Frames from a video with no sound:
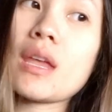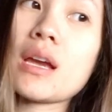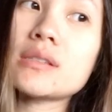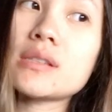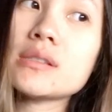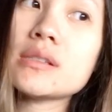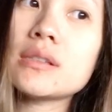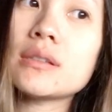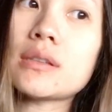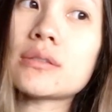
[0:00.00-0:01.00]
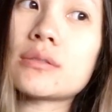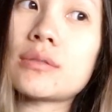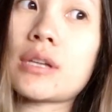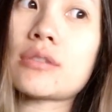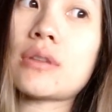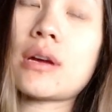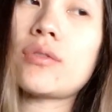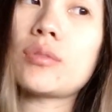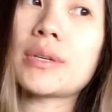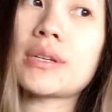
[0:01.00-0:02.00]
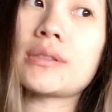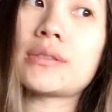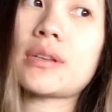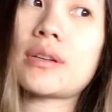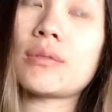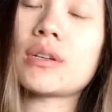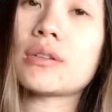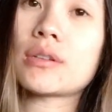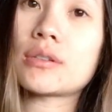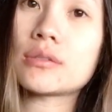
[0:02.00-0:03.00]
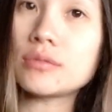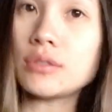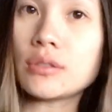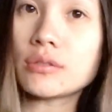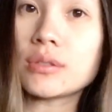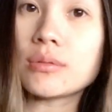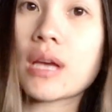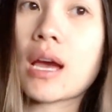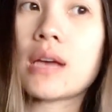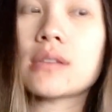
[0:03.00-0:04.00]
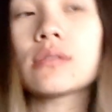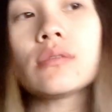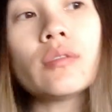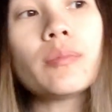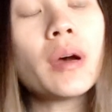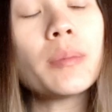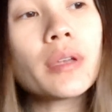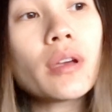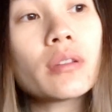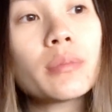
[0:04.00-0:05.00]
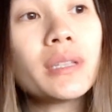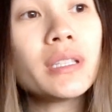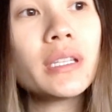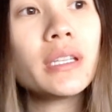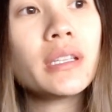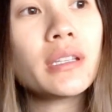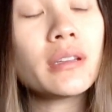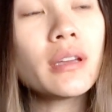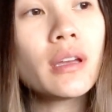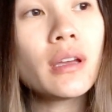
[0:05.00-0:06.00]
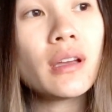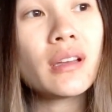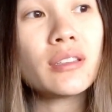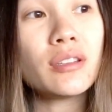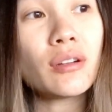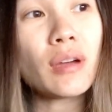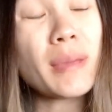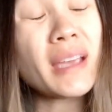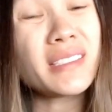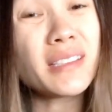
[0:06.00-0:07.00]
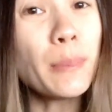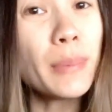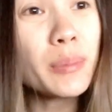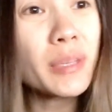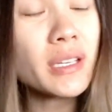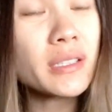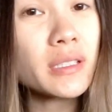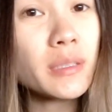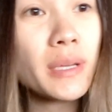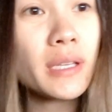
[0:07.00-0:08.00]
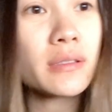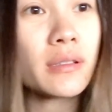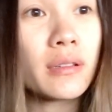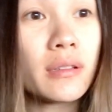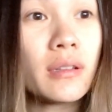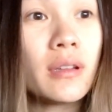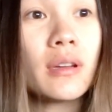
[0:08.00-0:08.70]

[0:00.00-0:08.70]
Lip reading: I tend to eat lesser when I travel because I don't want to, you know, deal with the hassle of pumping on the plane, and you know, I might dump it because it depends on